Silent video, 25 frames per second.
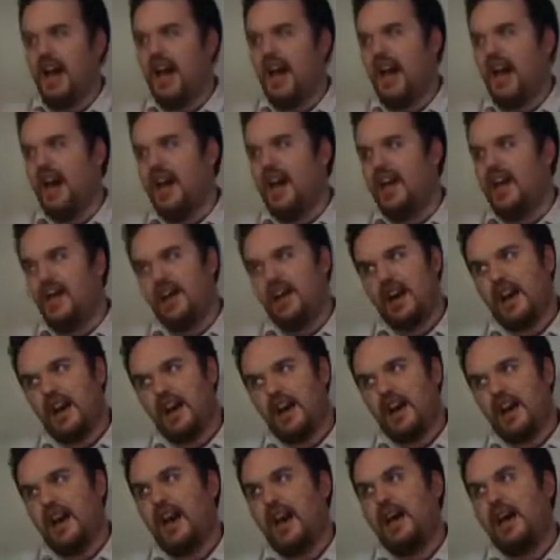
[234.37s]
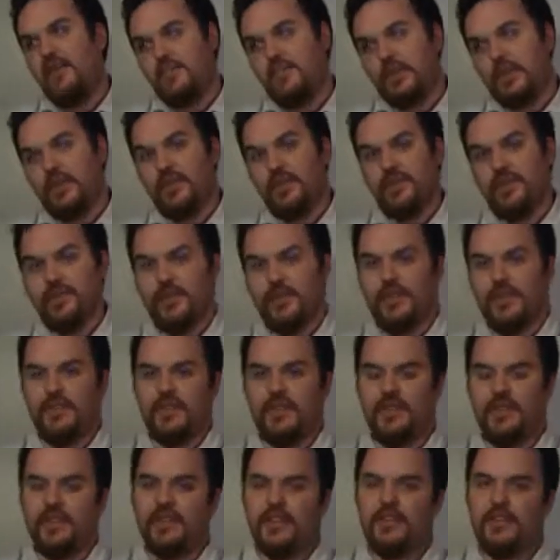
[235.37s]
I personally
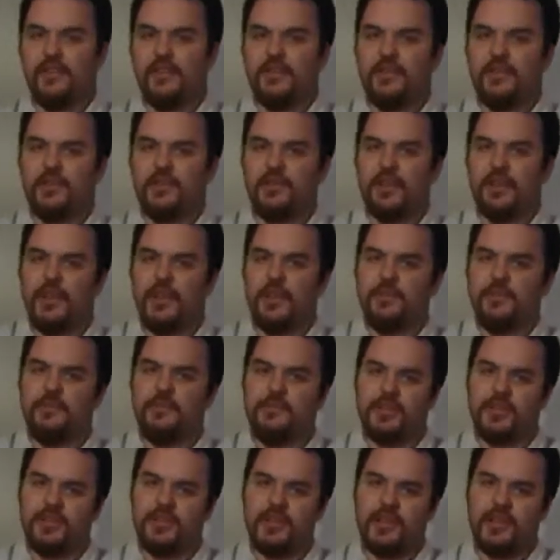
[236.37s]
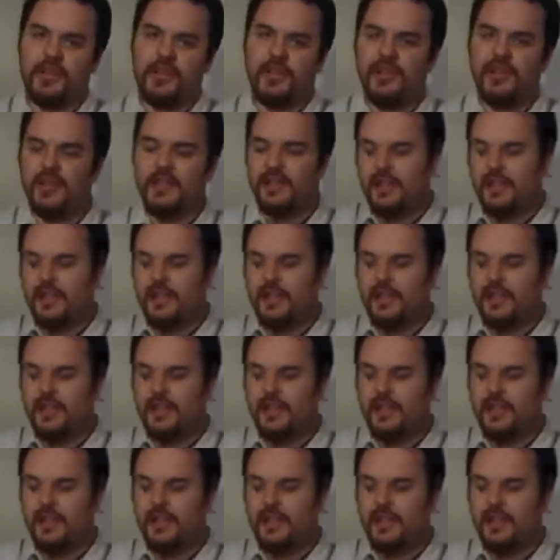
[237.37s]
think you could pull off putting